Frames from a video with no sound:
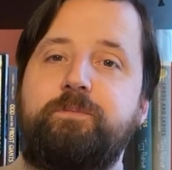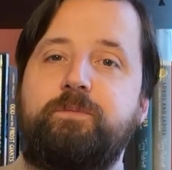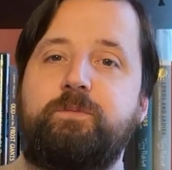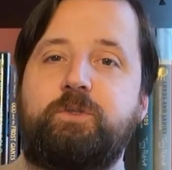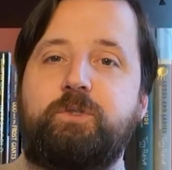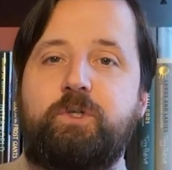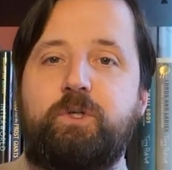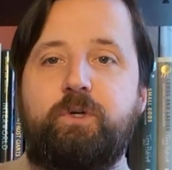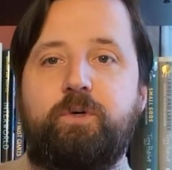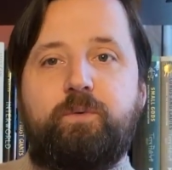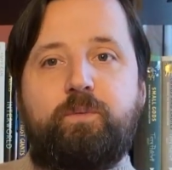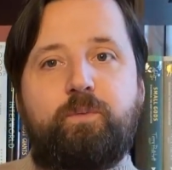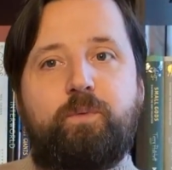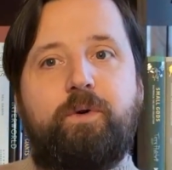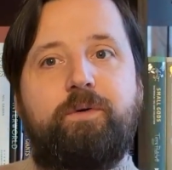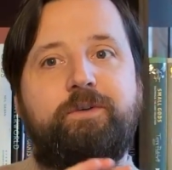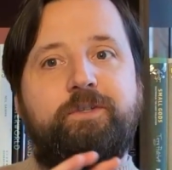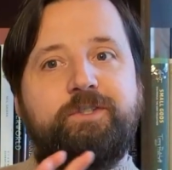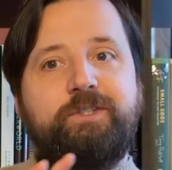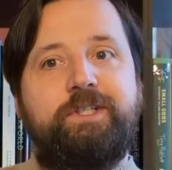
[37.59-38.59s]
So
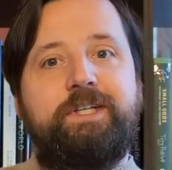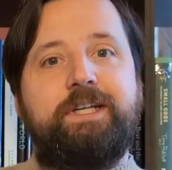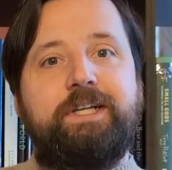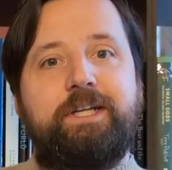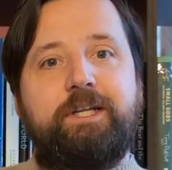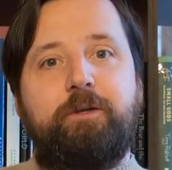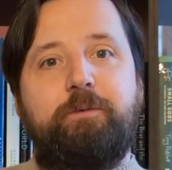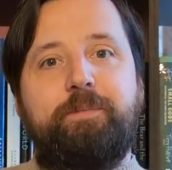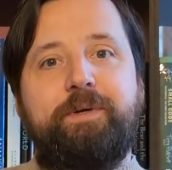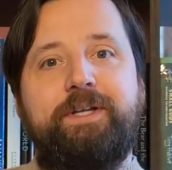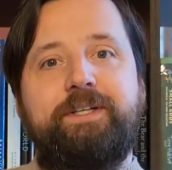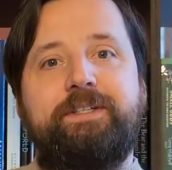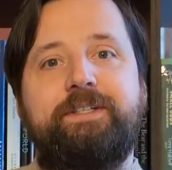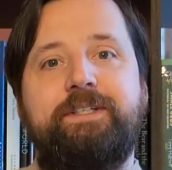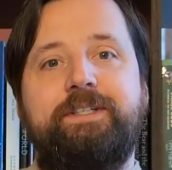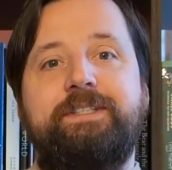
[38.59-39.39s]
what we'll see in a little bit